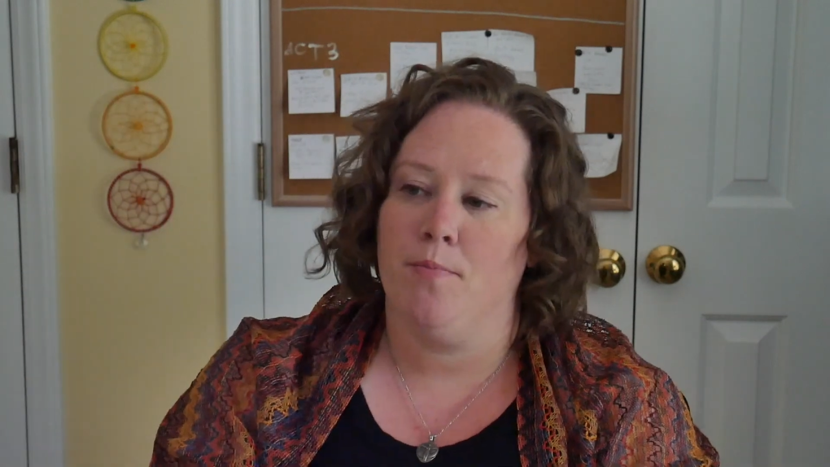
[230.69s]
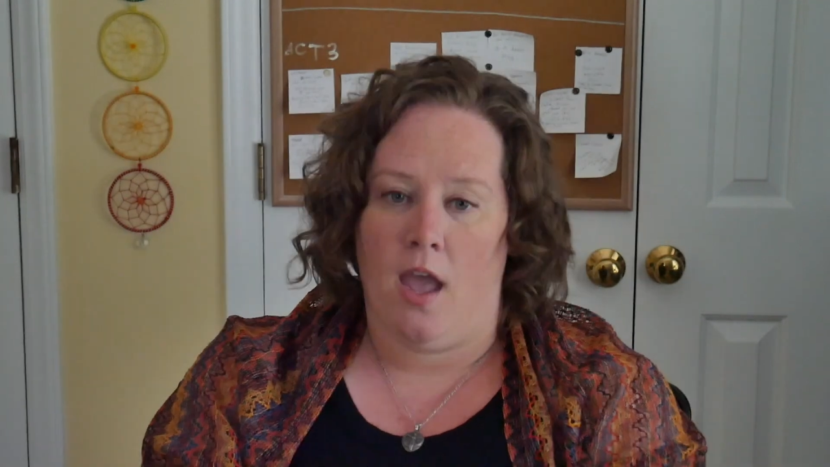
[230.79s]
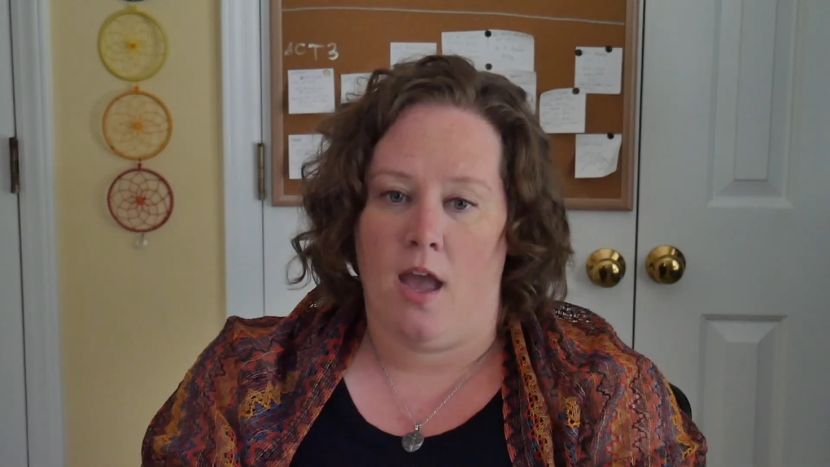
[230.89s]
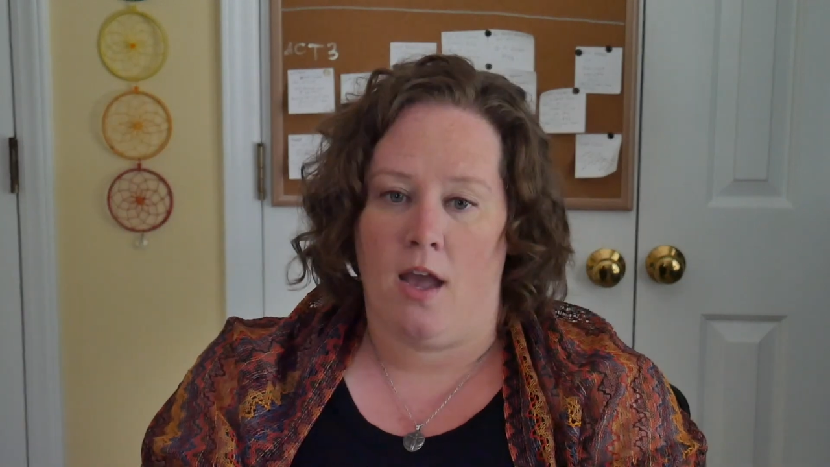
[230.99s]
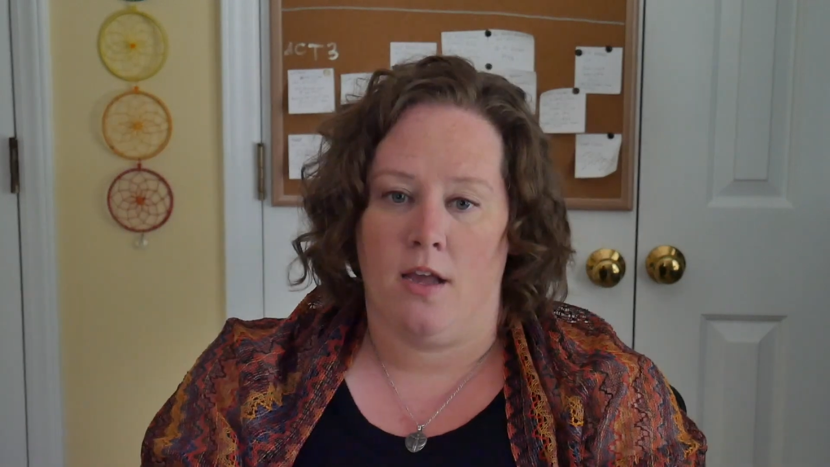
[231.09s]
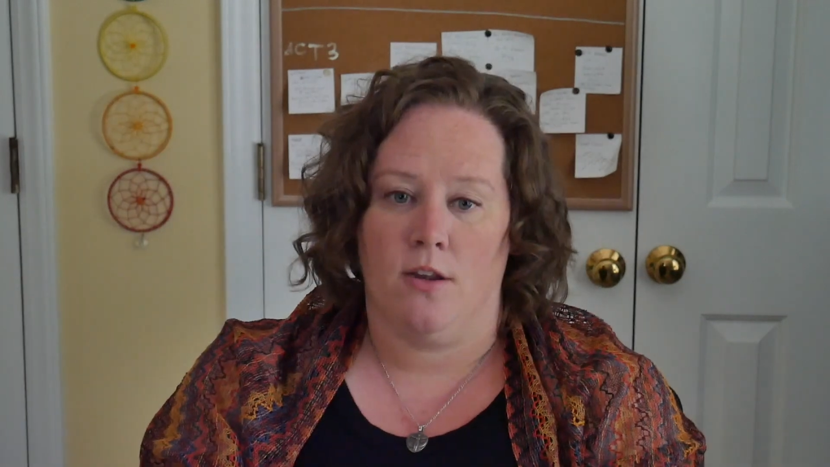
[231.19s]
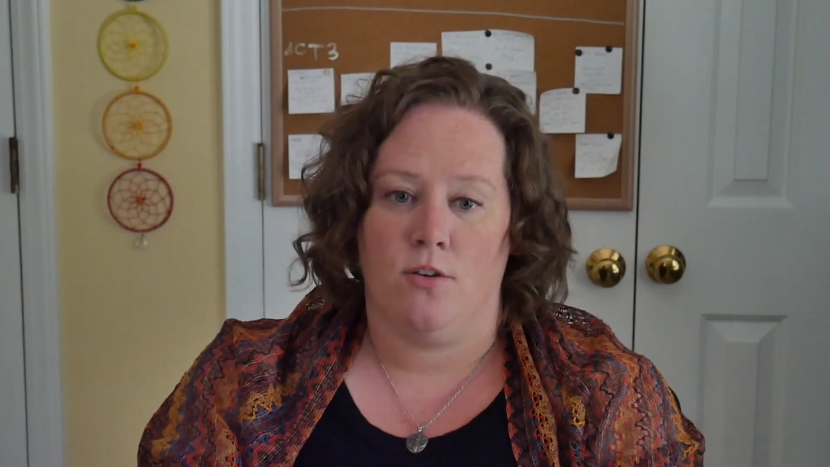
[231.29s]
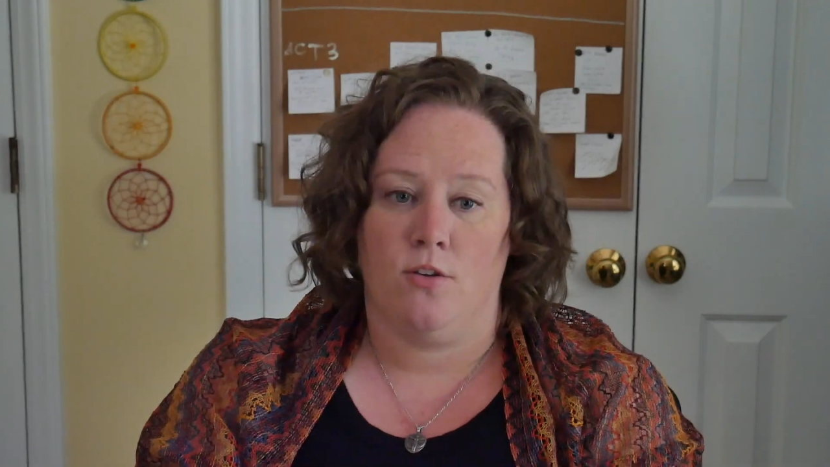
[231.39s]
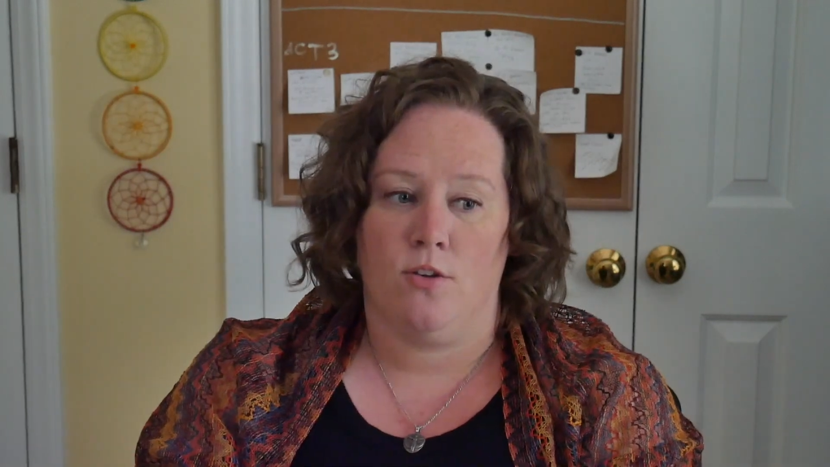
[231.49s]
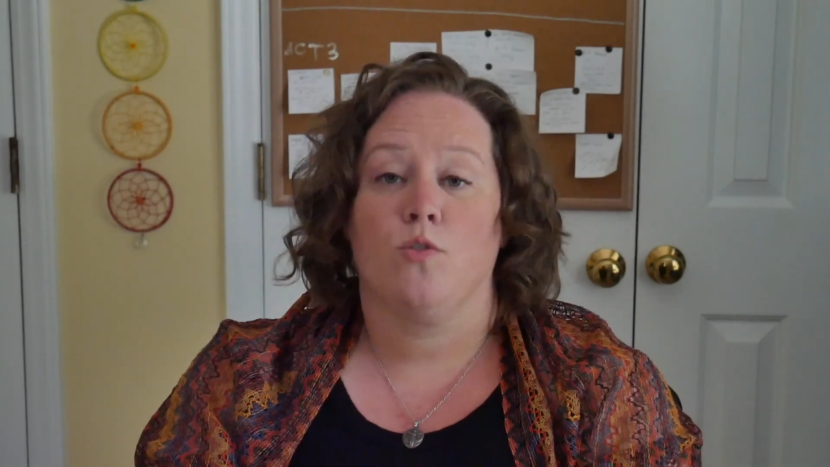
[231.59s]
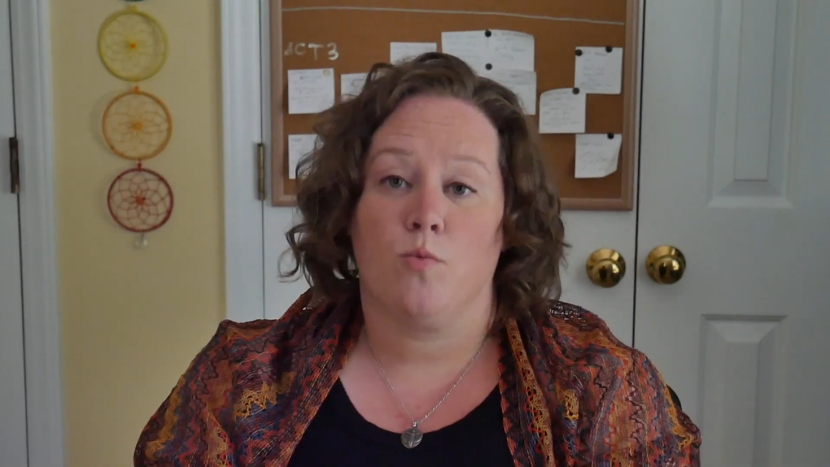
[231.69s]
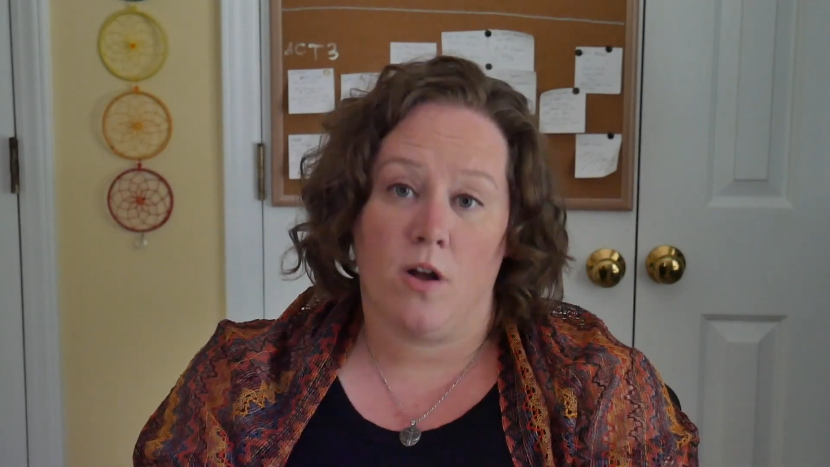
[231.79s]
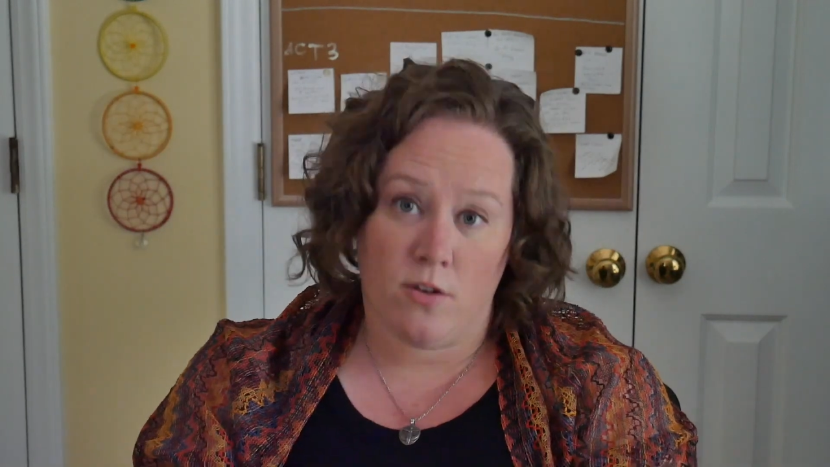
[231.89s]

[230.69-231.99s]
And so while